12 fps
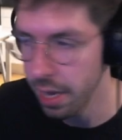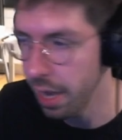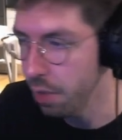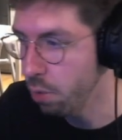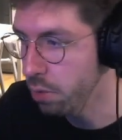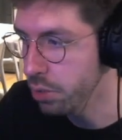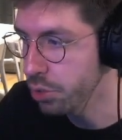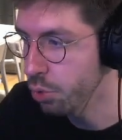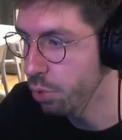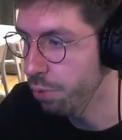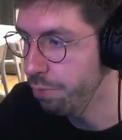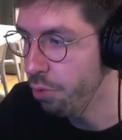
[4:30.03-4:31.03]

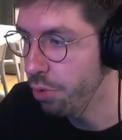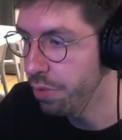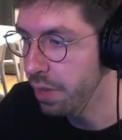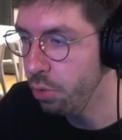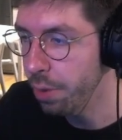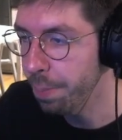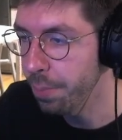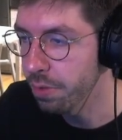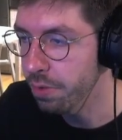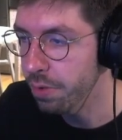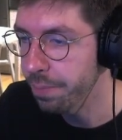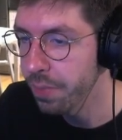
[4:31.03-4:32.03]
also for the
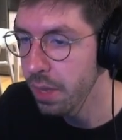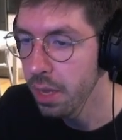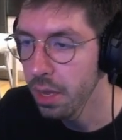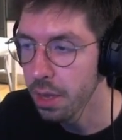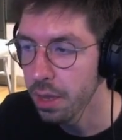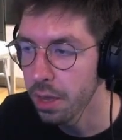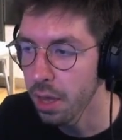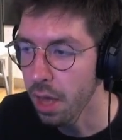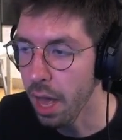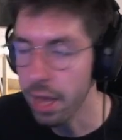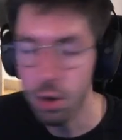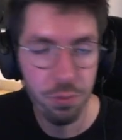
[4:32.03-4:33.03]
equipment.
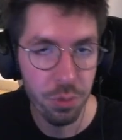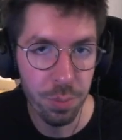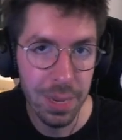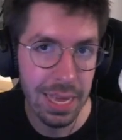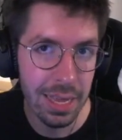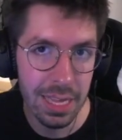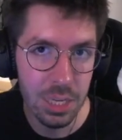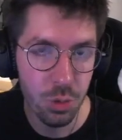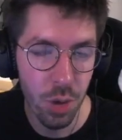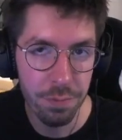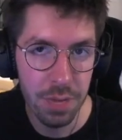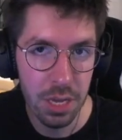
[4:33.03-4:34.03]
I come from League and that's
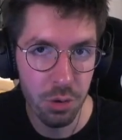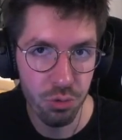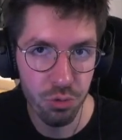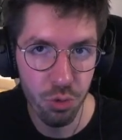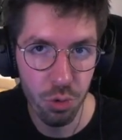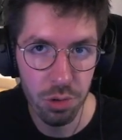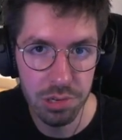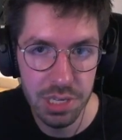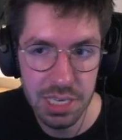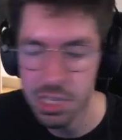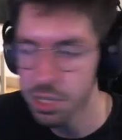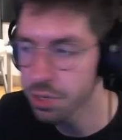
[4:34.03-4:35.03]
why I think controller is
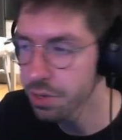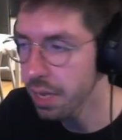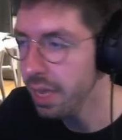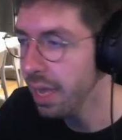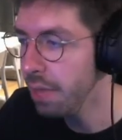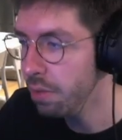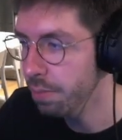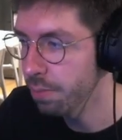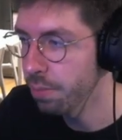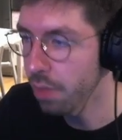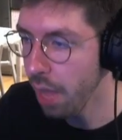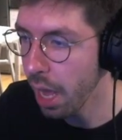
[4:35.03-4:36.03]
easier. Again,
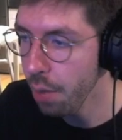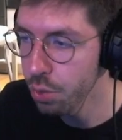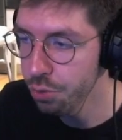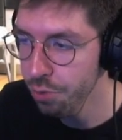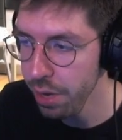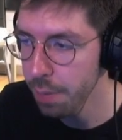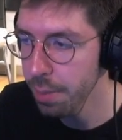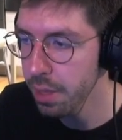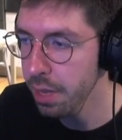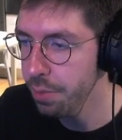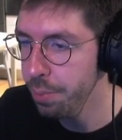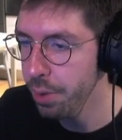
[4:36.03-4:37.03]
I would recommend
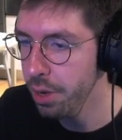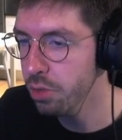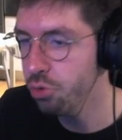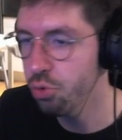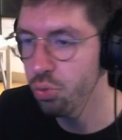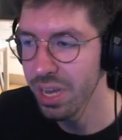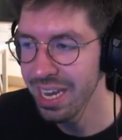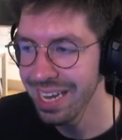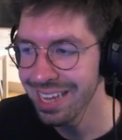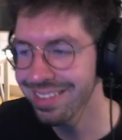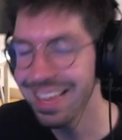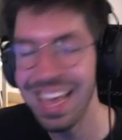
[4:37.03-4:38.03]
everybody to
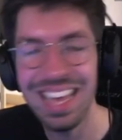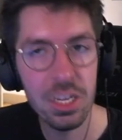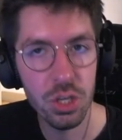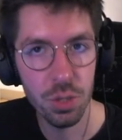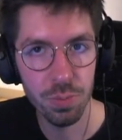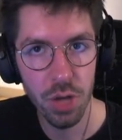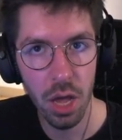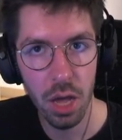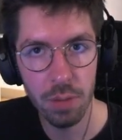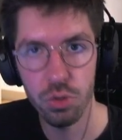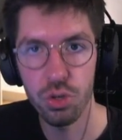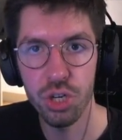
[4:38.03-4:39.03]
take some
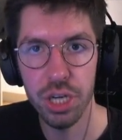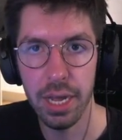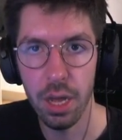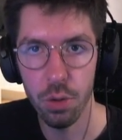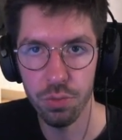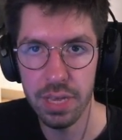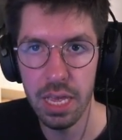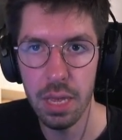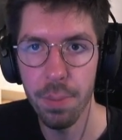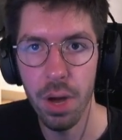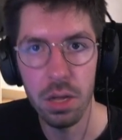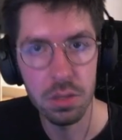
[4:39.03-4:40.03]
time to check out the
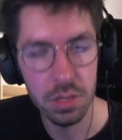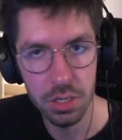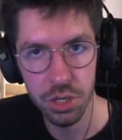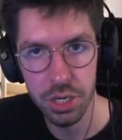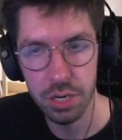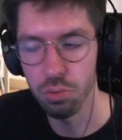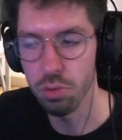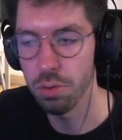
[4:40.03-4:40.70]
keybinds in general.